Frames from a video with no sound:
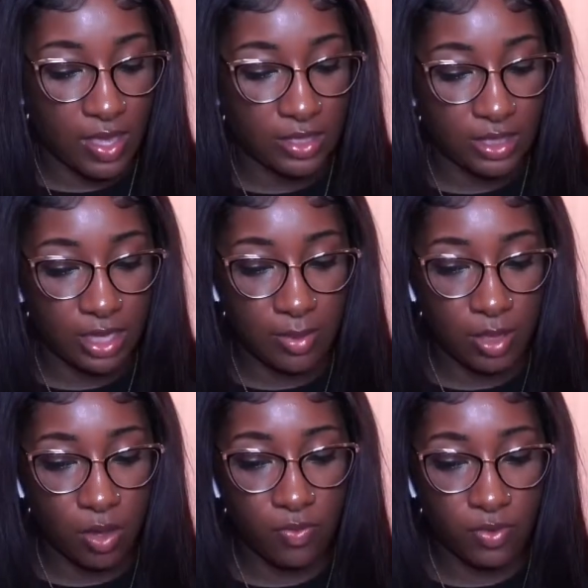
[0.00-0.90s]
sent me
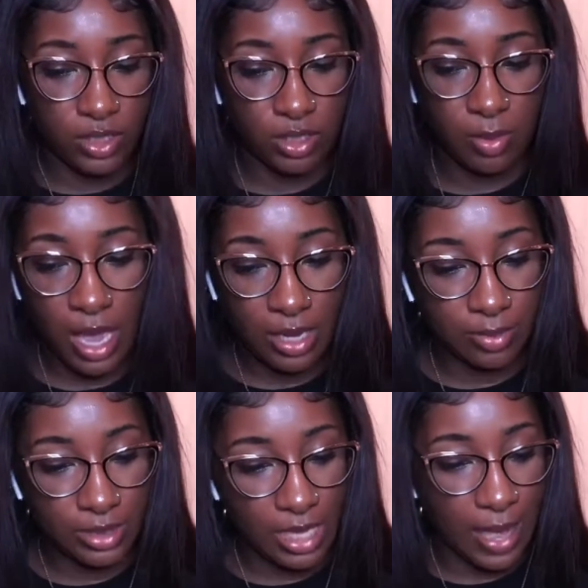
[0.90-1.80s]
over some
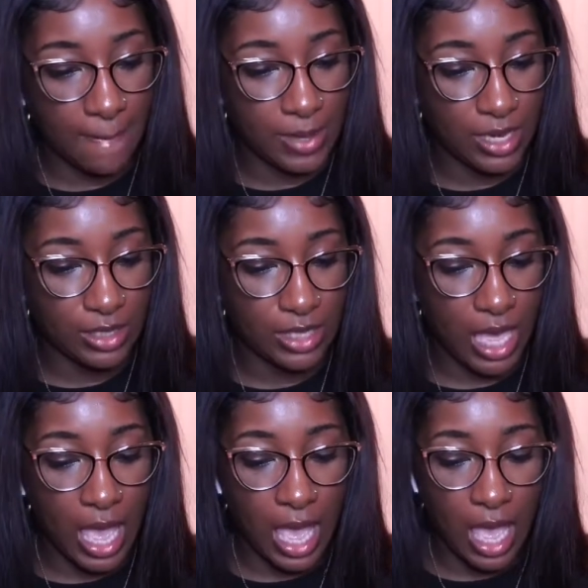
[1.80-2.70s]
items that I picked out.